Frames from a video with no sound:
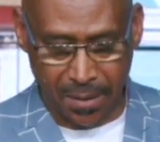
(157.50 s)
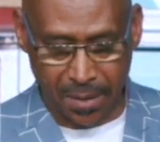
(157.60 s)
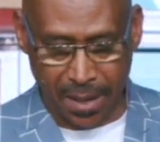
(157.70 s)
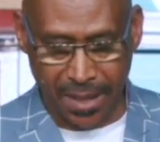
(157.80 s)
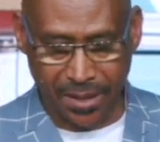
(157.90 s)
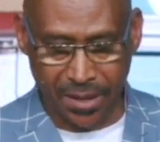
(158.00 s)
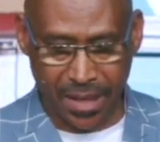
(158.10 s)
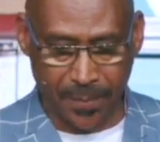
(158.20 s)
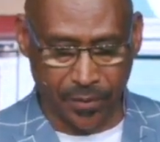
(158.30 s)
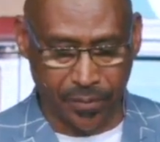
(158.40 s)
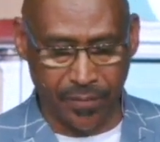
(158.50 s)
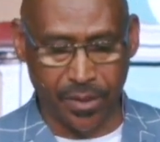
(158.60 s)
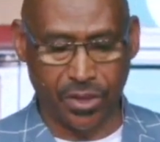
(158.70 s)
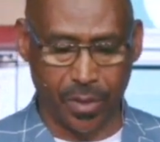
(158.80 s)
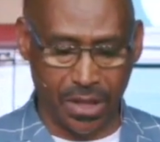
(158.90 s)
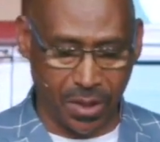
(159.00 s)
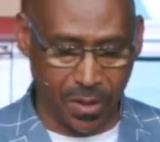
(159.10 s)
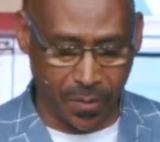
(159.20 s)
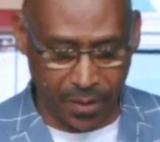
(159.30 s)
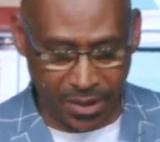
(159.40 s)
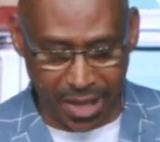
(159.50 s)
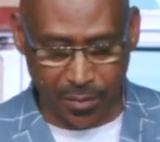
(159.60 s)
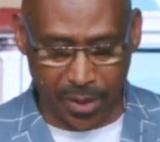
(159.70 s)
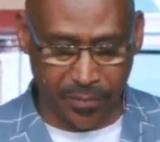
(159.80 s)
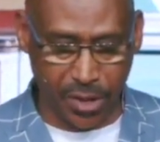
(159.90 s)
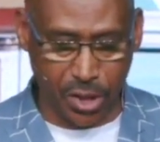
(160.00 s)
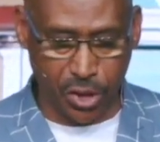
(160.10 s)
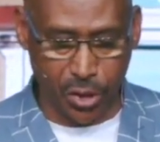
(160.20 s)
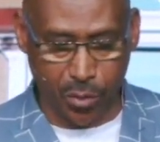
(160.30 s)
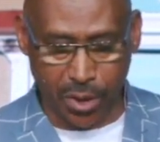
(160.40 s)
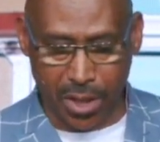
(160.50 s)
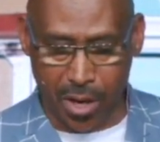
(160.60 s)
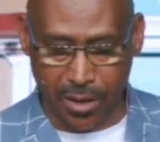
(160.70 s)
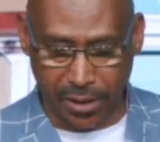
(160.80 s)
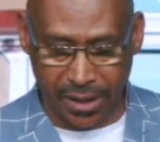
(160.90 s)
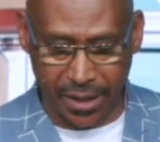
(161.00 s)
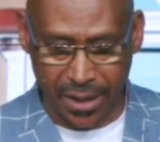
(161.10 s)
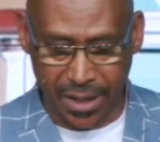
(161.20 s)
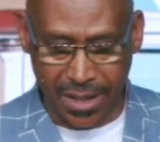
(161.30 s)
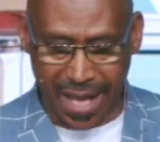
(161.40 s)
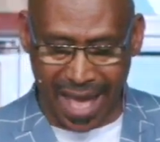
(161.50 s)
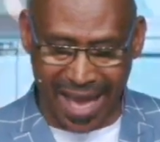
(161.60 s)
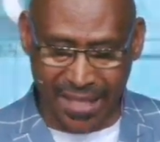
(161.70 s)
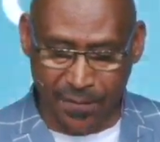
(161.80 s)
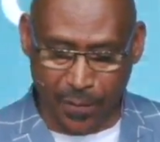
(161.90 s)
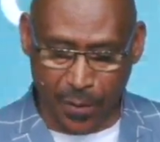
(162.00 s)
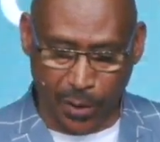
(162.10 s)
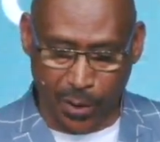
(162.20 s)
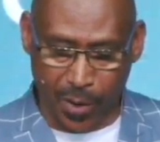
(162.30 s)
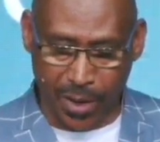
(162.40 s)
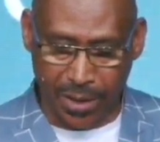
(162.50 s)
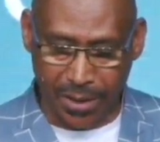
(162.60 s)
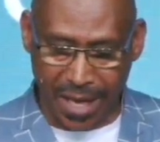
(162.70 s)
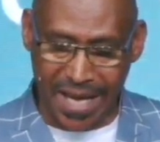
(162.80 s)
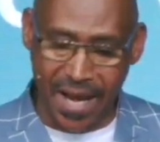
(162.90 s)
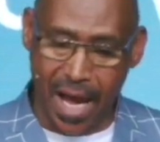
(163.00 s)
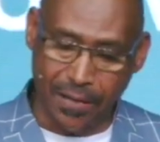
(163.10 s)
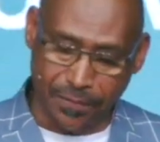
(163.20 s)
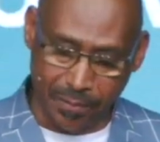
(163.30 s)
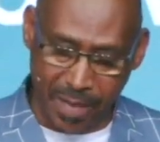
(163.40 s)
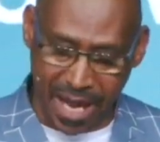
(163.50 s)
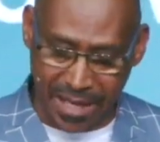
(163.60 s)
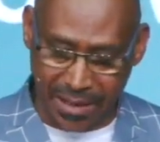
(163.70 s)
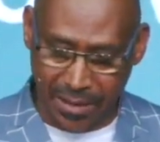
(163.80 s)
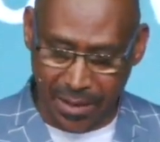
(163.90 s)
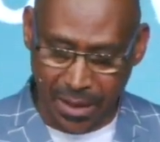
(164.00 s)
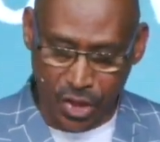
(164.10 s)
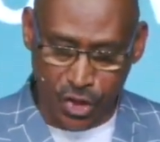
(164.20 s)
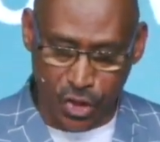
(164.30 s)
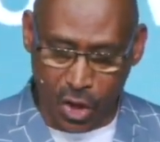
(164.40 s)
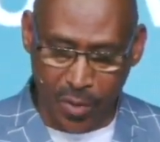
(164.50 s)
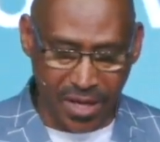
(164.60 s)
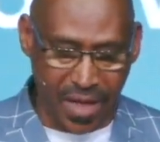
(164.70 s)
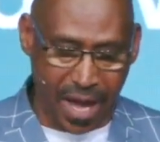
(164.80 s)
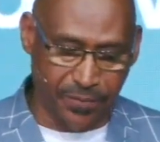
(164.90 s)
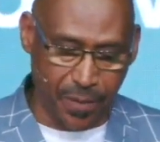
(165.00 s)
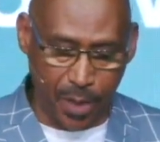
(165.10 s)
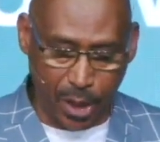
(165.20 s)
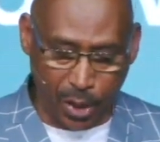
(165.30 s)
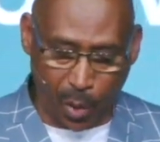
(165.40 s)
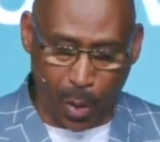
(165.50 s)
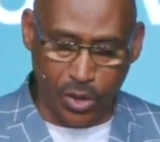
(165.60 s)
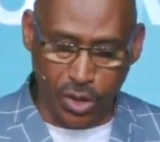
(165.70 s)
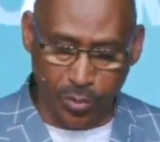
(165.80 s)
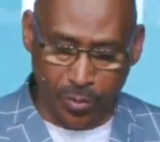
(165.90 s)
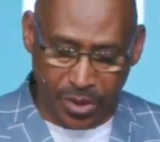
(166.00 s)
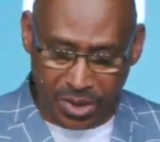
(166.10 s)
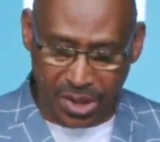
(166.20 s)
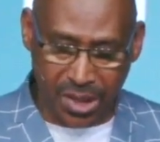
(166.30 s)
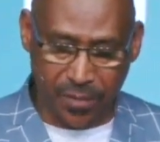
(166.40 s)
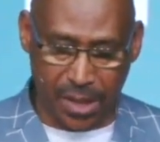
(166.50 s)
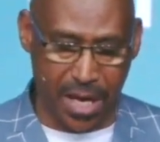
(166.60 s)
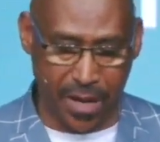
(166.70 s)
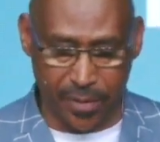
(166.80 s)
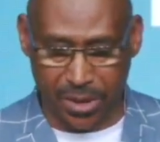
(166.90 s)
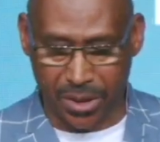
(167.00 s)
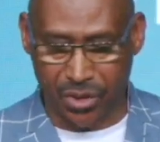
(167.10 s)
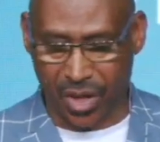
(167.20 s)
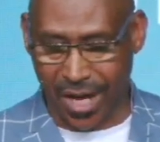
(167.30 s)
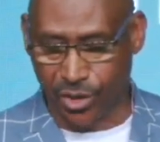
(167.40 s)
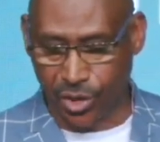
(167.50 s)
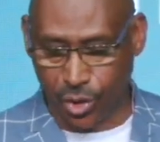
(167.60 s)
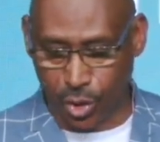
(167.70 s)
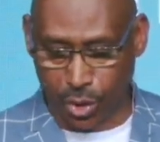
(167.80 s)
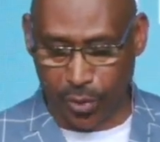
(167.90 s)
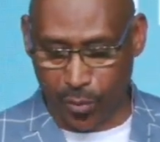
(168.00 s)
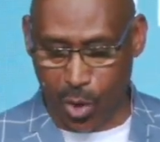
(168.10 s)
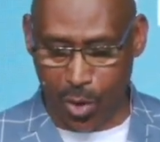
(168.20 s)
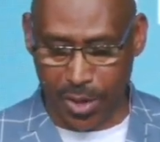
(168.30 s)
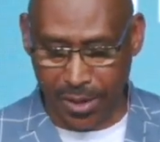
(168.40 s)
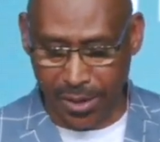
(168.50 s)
Colossians chapter 3 verse 22. It says, "Whatever you do, work heartily as for the Lord and not for men, knowing that from the Lord you will receive the inheritance as your reward.